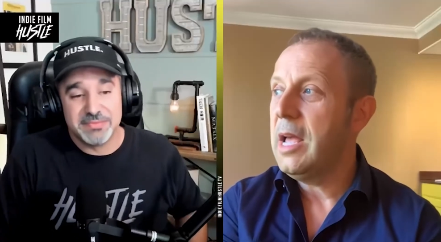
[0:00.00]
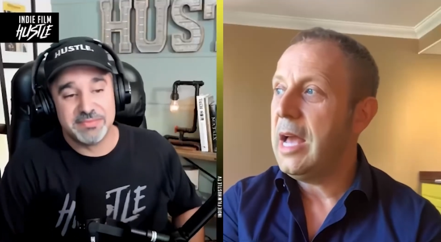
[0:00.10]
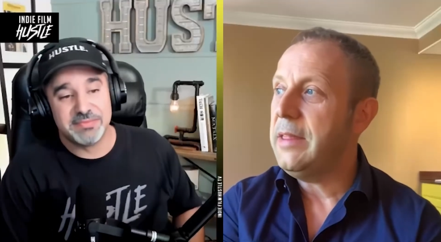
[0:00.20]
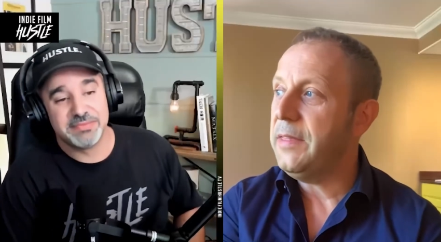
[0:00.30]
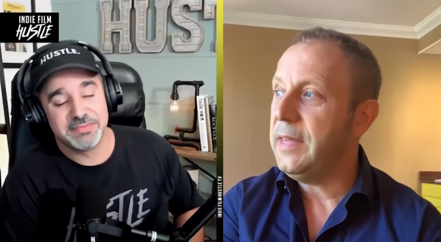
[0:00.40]

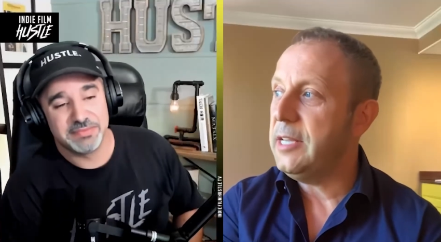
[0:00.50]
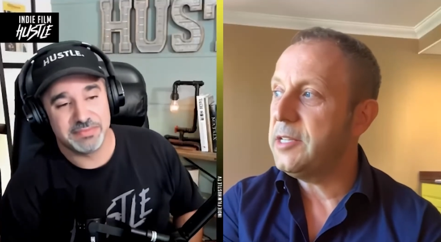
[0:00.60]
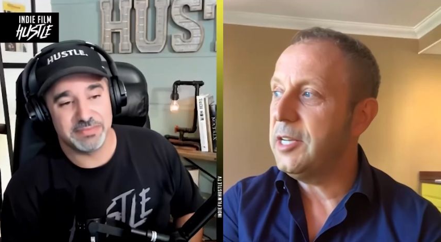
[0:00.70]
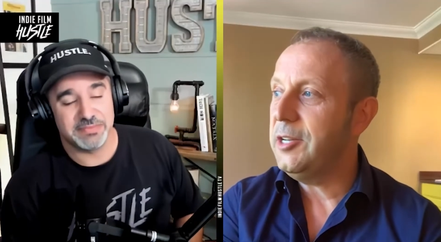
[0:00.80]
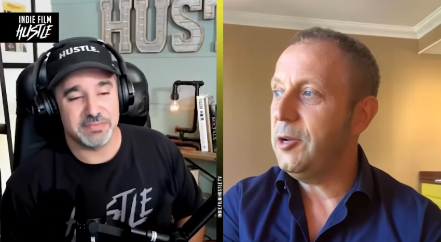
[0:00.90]
Speaker 1: and the thing
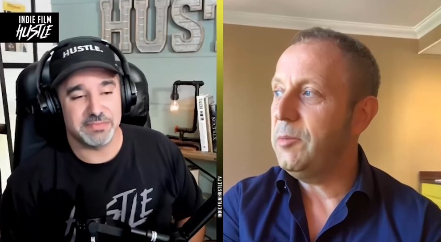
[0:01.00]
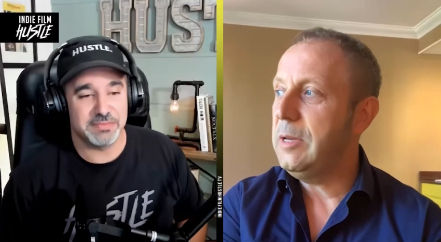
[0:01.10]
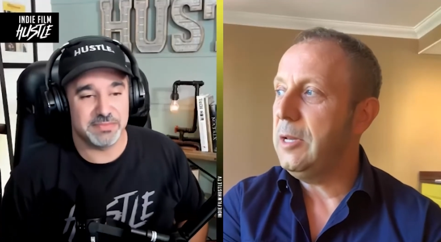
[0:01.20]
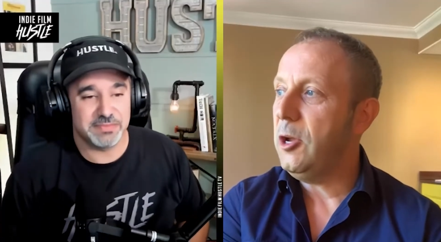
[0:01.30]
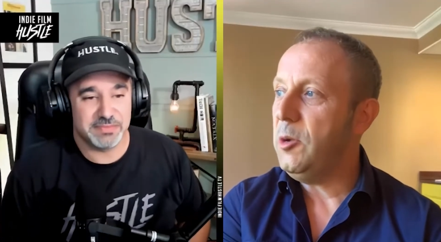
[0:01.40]
is, you know,
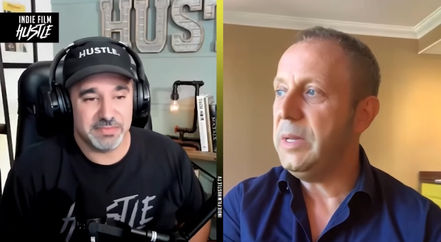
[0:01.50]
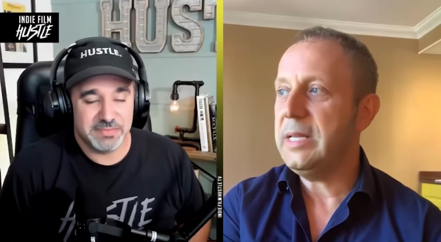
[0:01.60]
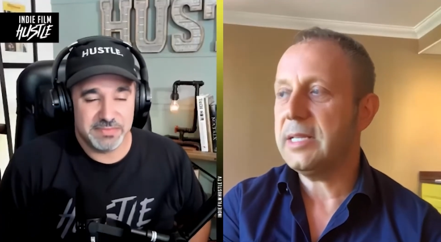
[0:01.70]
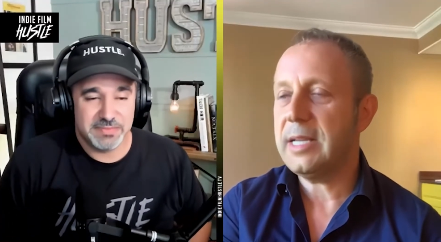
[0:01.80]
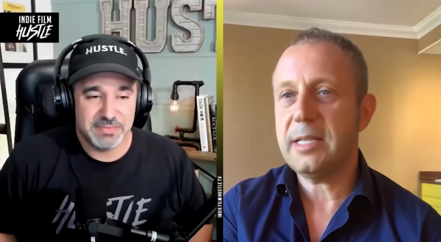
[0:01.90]
nobody
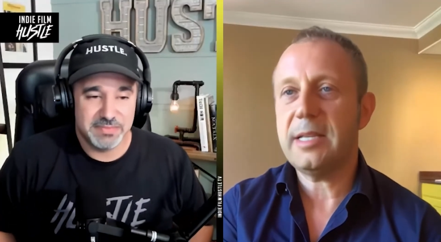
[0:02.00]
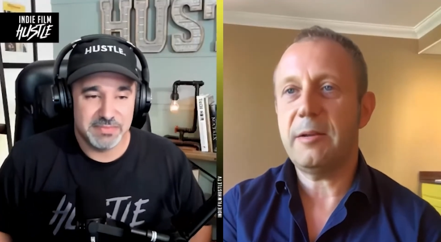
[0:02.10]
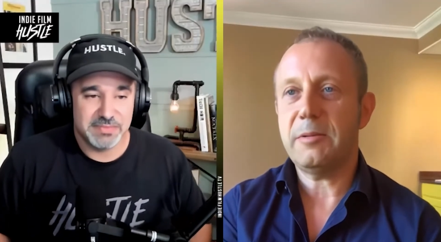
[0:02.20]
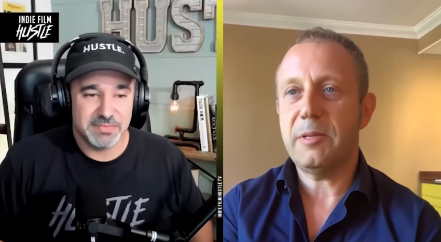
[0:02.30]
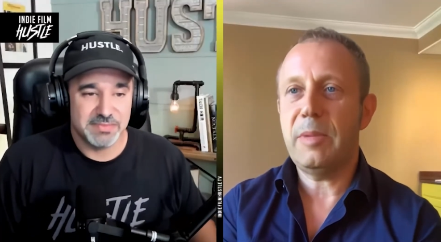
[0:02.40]
sets
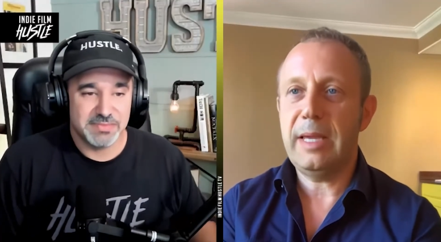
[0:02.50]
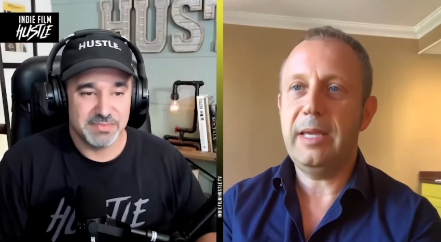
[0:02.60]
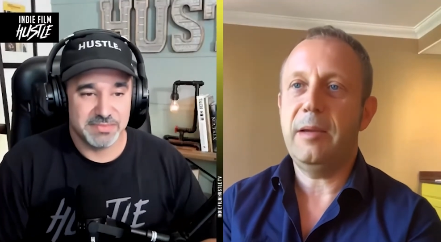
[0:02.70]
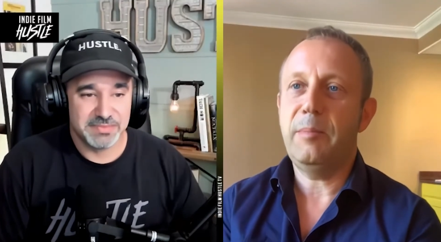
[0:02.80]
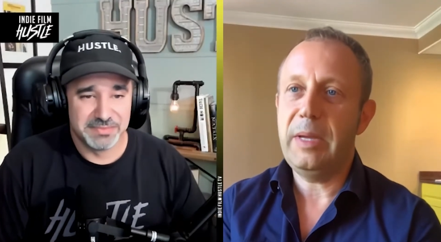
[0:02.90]
out to
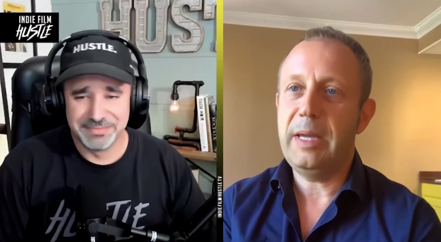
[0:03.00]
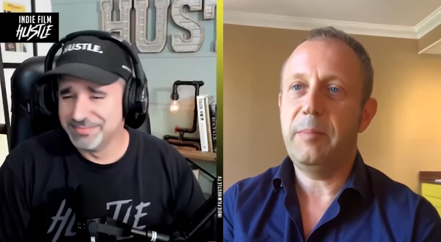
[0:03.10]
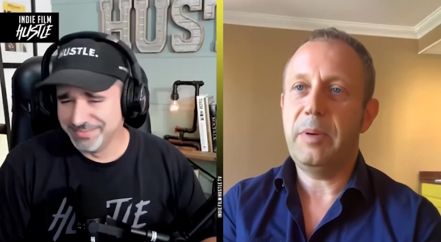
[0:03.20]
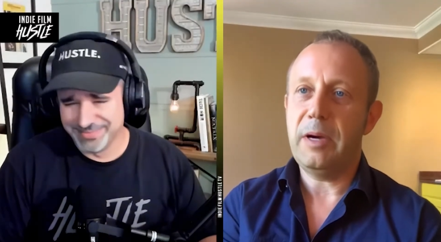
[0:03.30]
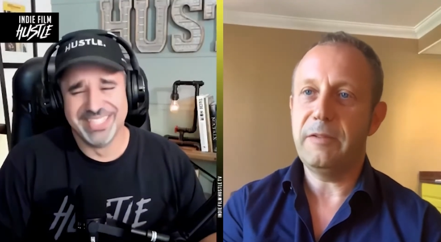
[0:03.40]
make a big
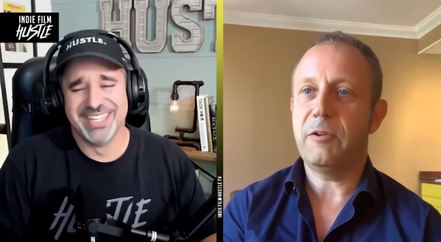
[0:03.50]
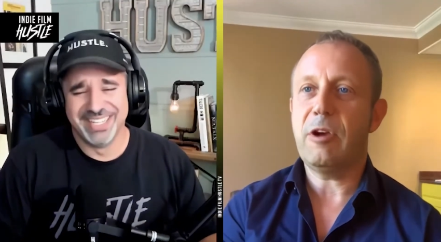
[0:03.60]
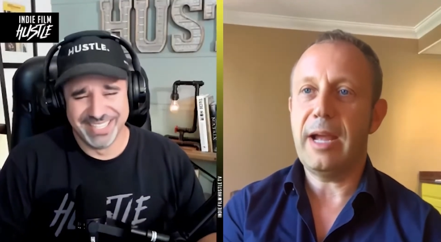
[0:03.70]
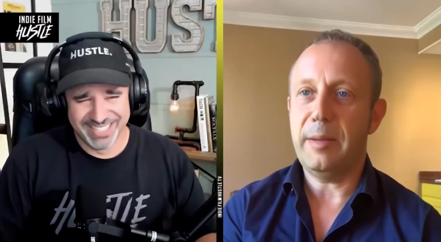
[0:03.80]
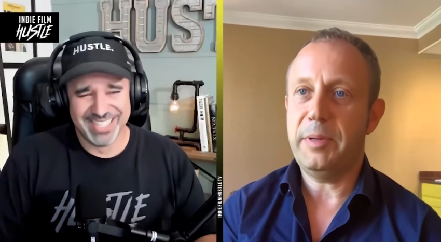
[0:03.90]
pile of
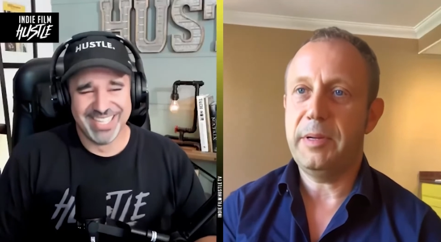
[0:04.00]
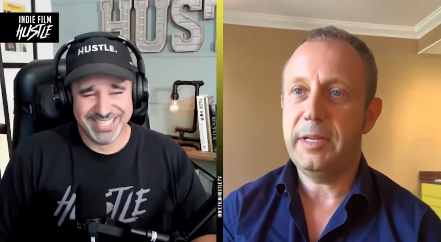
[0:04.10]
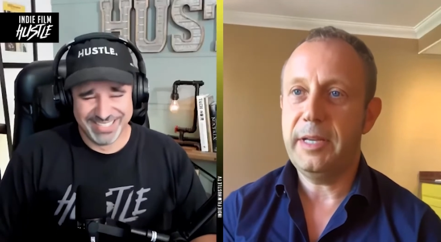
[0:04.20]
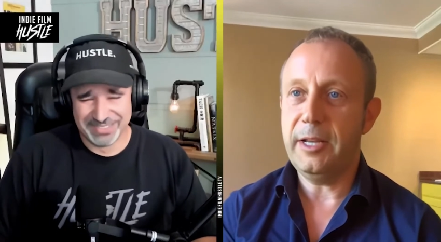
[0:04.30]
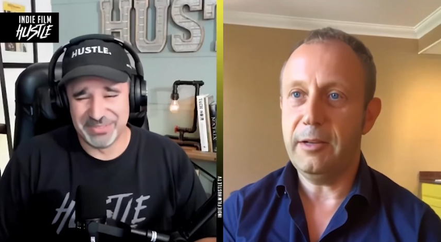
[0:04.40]
crap.
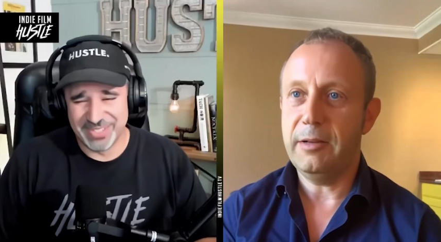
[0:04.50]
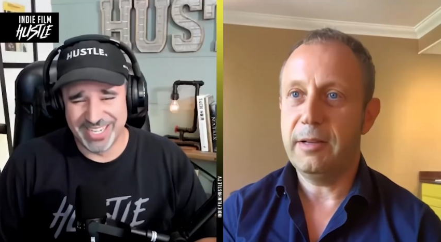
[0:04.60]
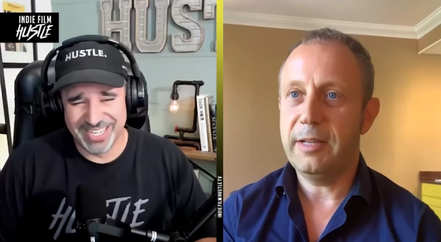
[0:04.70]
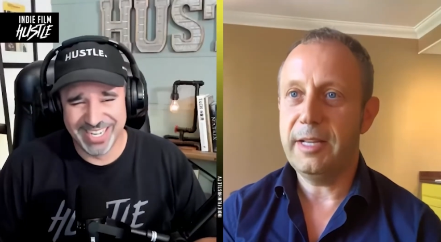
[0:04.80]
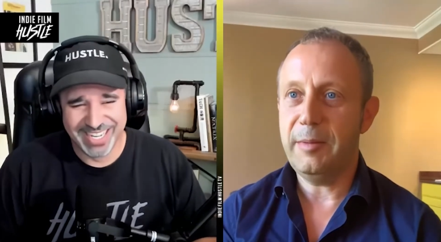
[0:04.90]
You know,
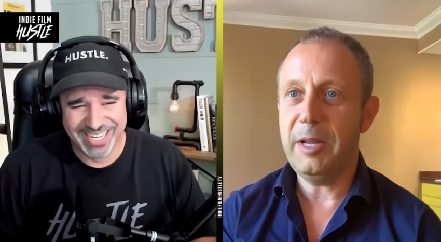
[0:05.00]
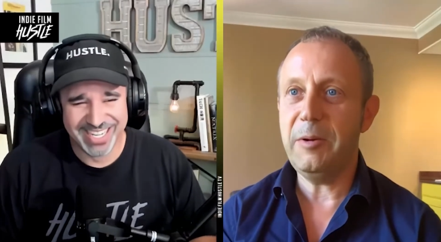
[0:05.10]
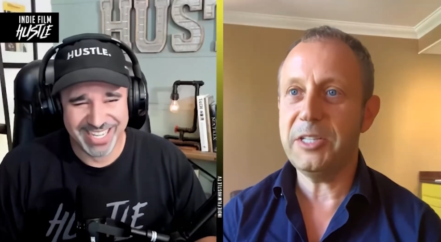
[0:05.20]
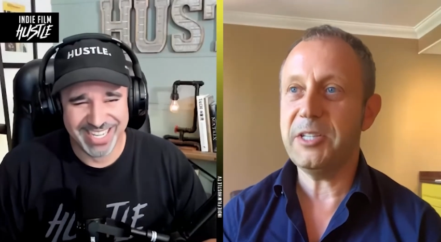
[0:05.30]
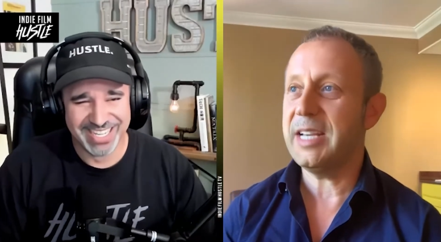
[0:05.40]
you never. No
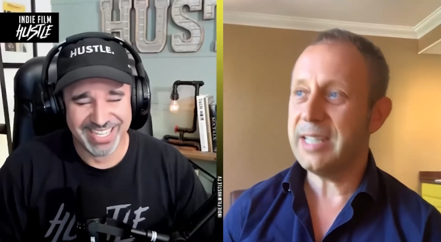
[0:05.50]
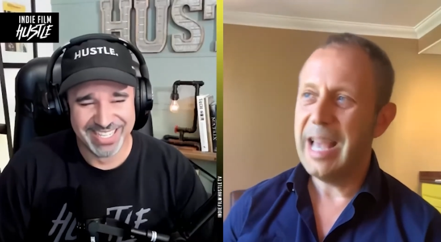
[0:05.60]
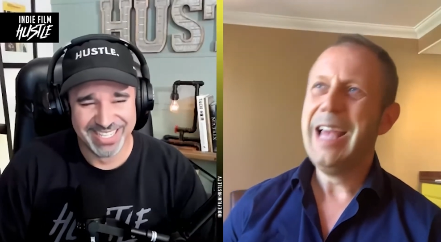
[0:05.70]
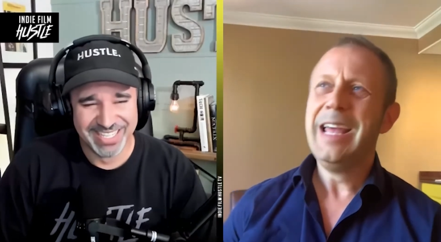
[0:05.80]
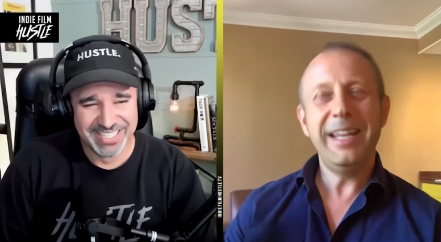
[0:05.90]
one sort says,
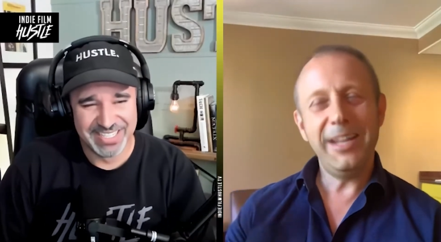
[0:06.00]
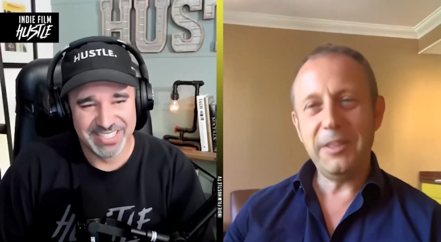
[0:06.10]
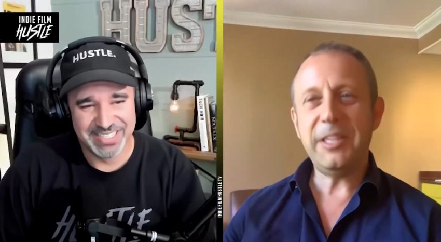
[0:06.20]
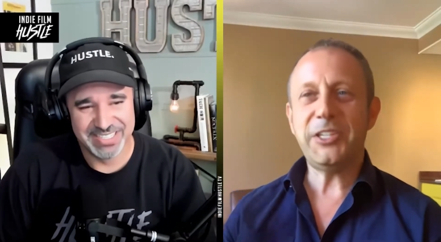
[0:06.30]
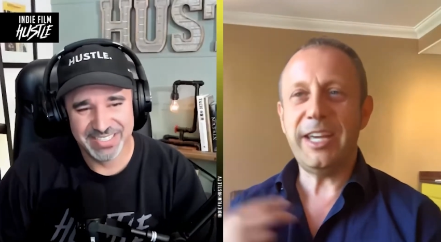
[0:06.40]
you know,
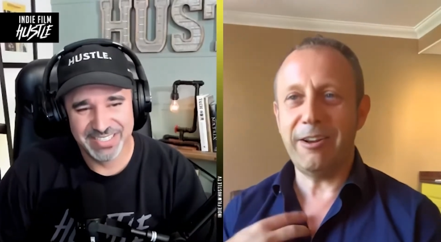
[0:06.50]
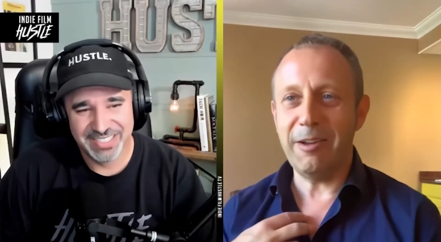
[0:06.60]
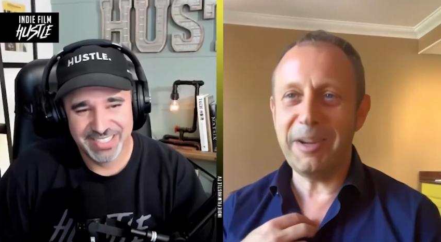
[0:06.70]
this year I'm